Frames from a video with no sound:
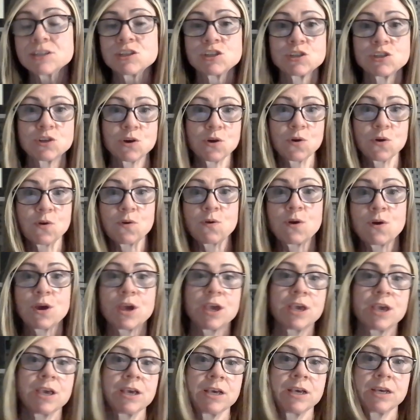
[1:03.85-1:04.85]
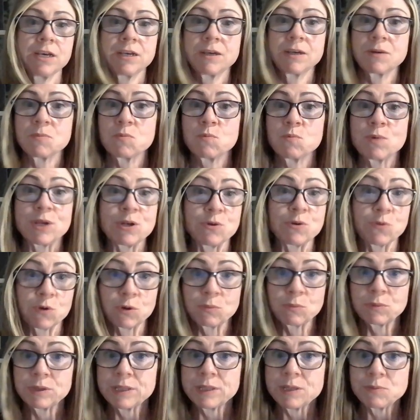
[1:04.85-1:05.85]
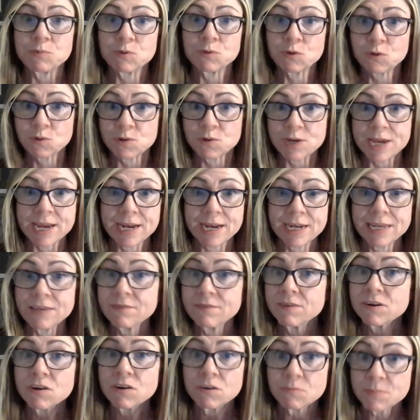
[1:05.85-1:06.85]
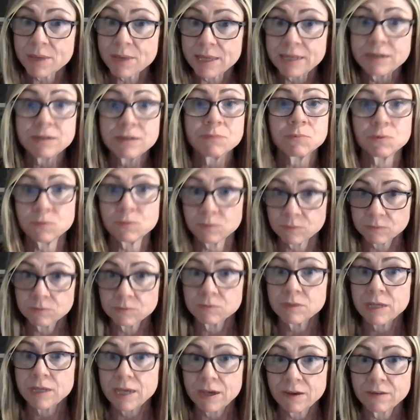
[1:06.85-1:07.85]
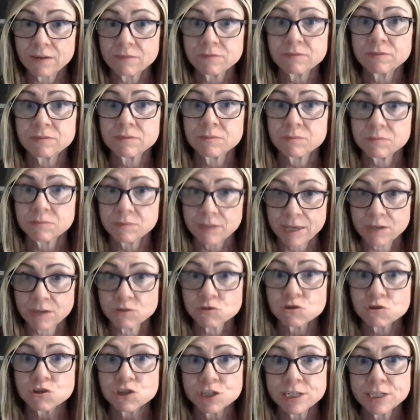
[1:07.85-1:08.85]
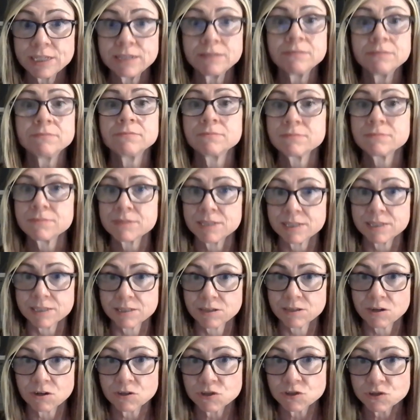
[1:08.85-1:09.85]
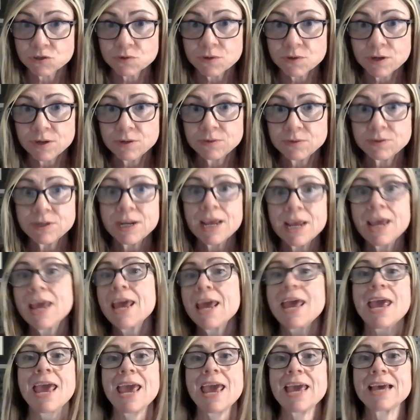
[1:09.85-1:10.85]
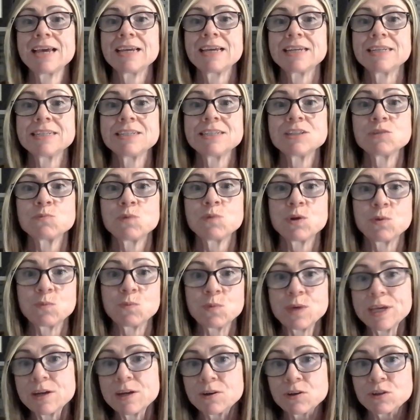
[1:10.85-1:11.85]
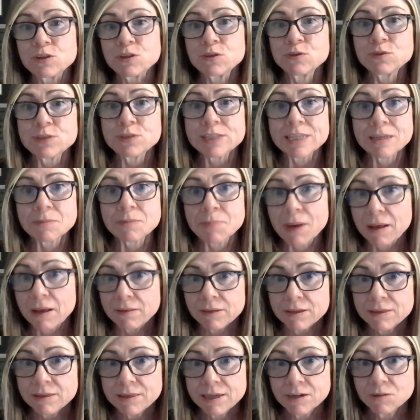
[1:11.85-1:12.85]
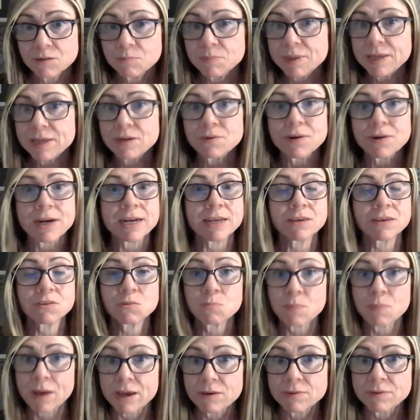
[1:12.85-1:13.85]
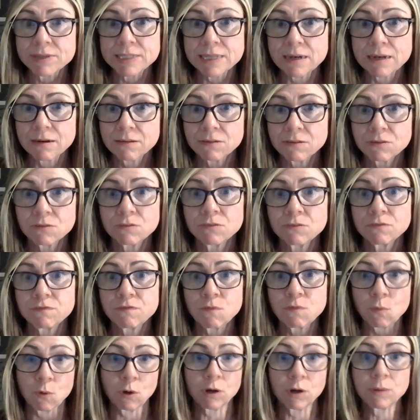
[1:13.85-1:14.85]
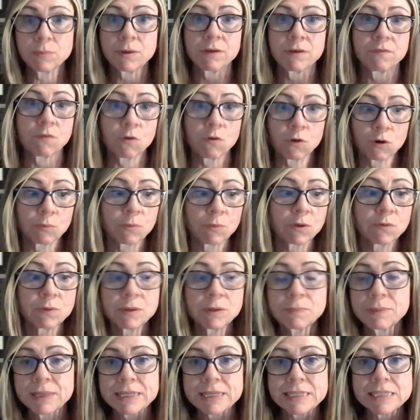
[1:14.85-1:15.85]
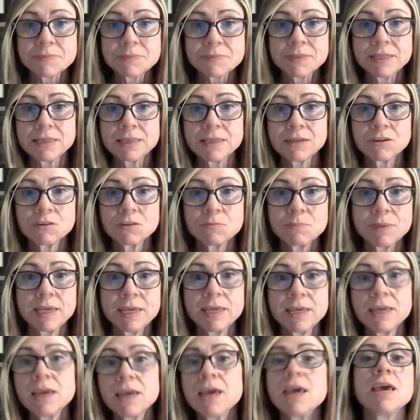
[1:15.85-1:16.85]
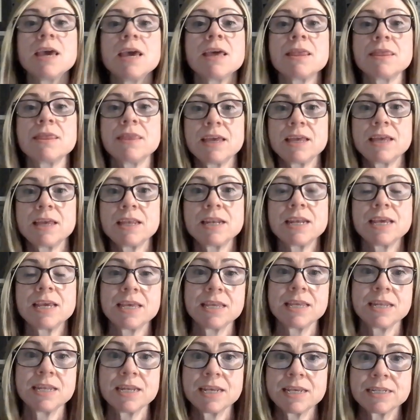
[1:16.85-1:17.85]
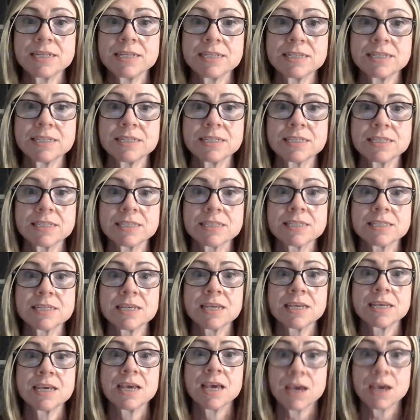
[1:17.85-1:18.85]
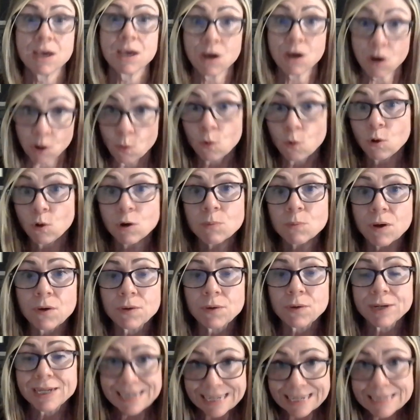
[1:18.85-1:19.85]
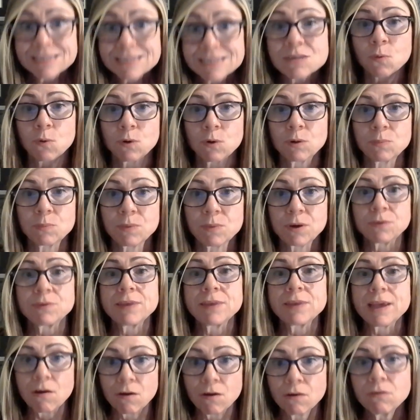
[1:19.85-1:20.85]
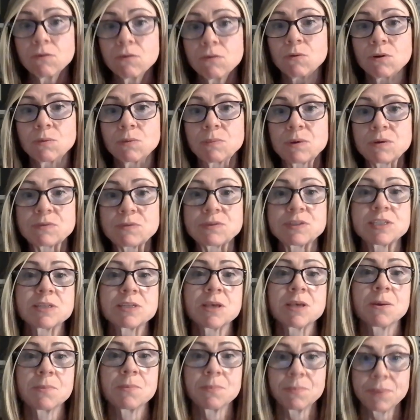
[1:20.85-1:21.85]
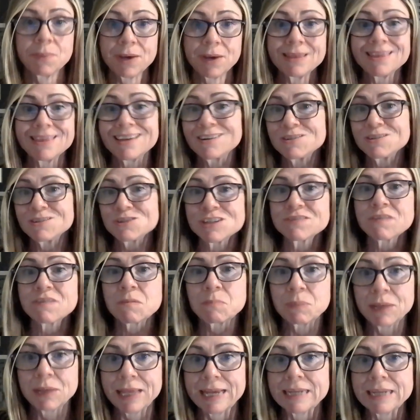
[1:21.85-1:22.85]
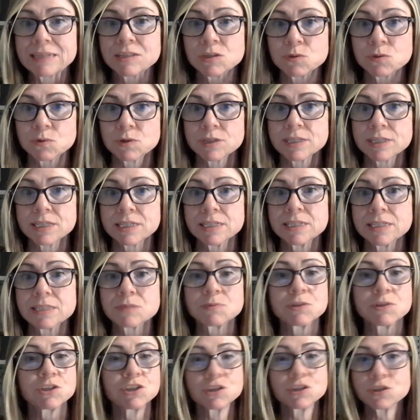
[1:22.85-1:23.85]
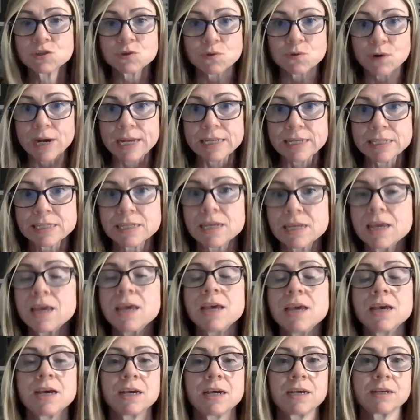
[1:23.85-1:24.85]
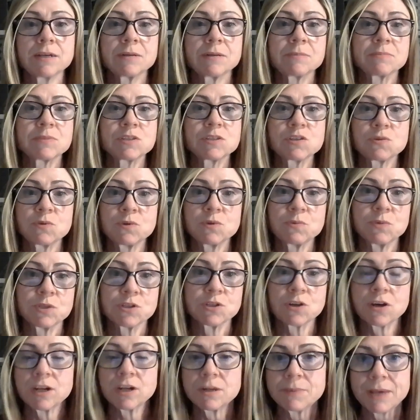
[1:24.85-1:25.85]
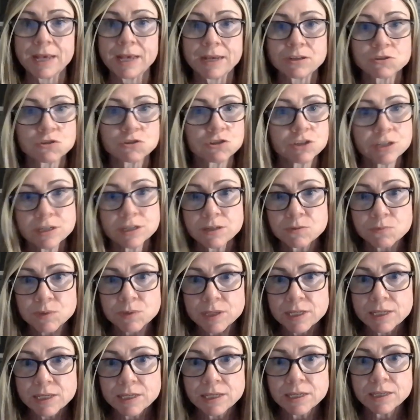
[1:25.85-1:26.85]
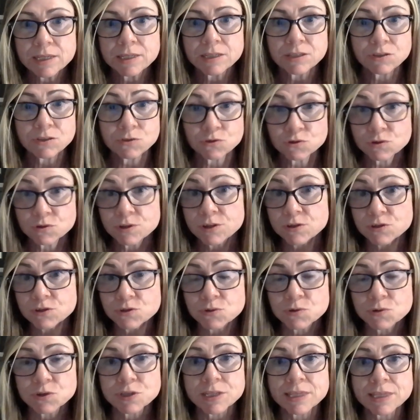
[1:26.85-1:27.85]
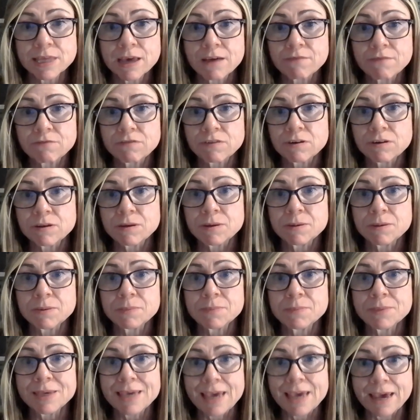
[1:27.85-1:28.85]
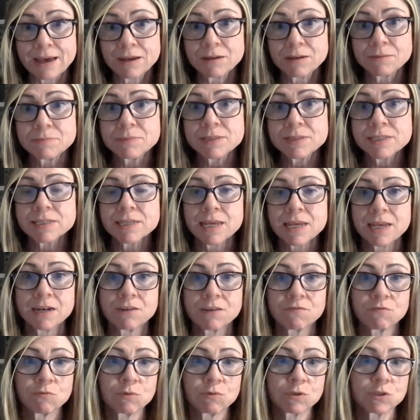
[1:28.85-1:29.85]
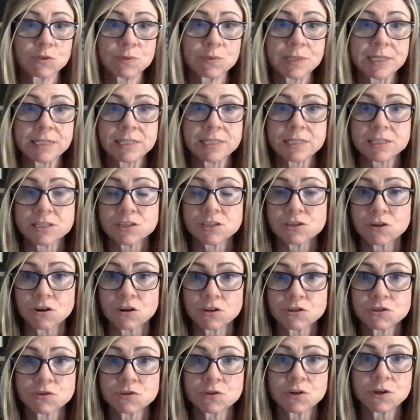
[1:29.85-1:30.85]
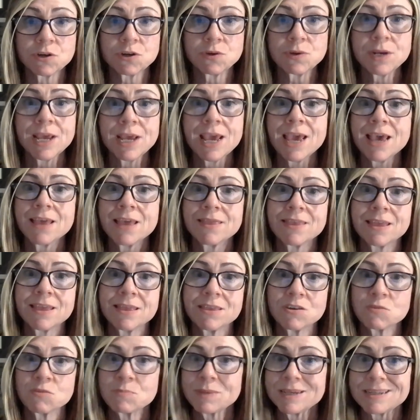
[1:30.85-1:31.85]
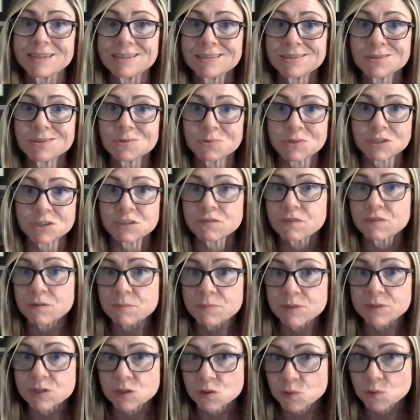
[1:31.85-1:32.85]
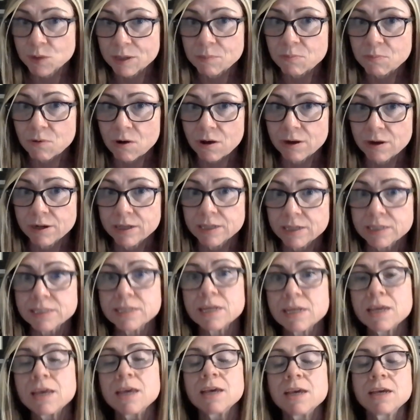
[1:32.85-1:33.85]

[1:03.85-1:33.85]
So we normally will create, even our men will have estrogen, testosterone, and when we are using pellet therapy or any other bioidentical form of hormone replacement therapy, then it is a hormone. It is a hormone. They are hormones, but they are just from plant sources, which is great. So when we're talking about estrogen, we usually are sourcing that from yams. And if we're doing testosterone, then they're being sourced from a soy product.